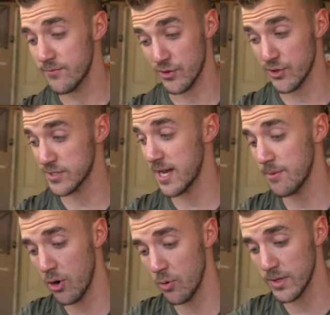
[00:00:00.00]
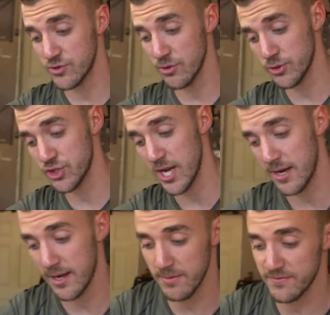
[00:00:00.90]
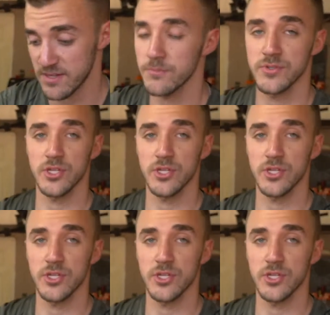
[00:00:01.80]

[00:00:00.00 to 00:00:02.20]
For the 3rd time, always triple check on them. If something's